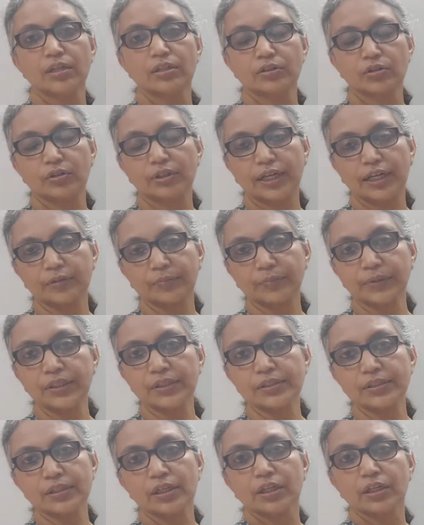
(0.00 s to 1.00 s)
So that
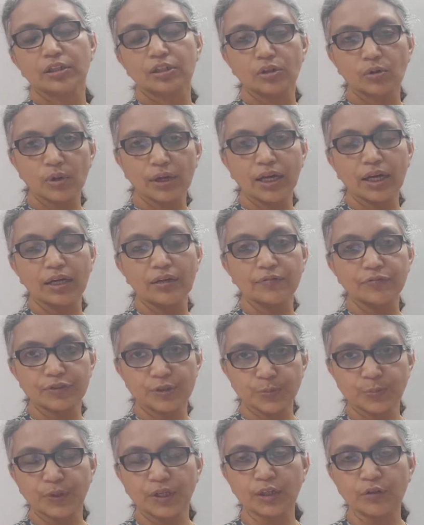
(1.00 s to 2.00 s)
means you have
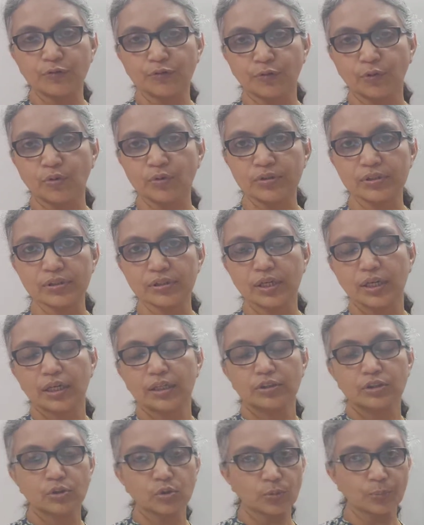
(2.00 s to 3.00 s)
spring force,
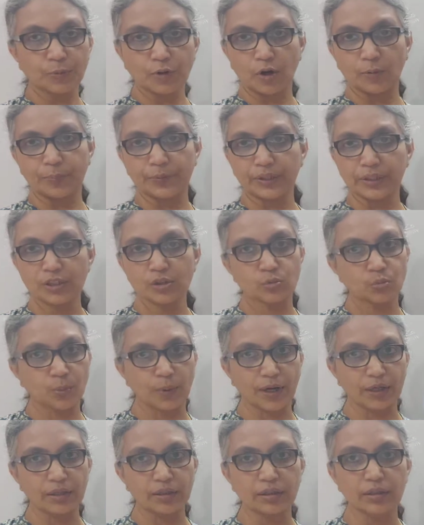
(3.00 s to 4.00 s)
two properties.
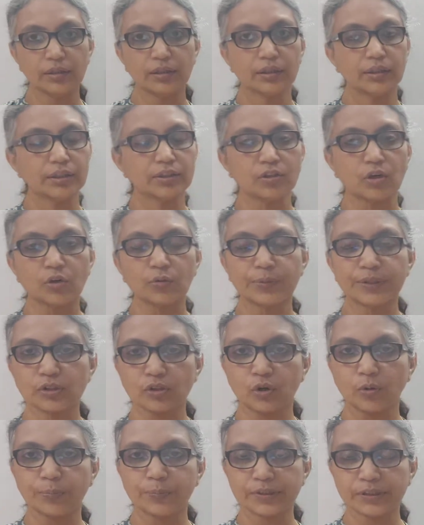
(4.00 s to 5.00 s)
One, it's
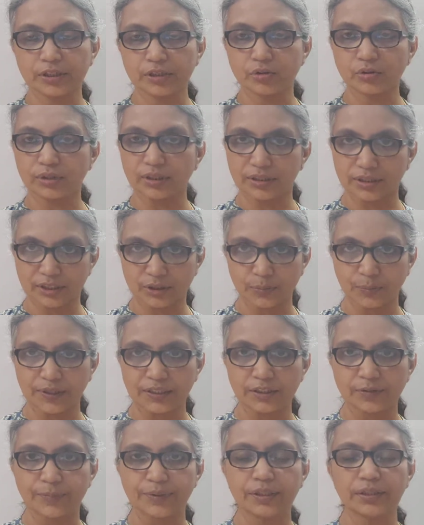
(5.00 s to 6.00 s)
always opposite to the
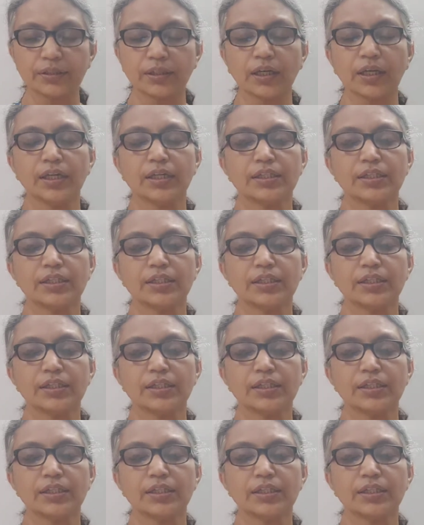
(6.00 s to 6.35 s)
displacement.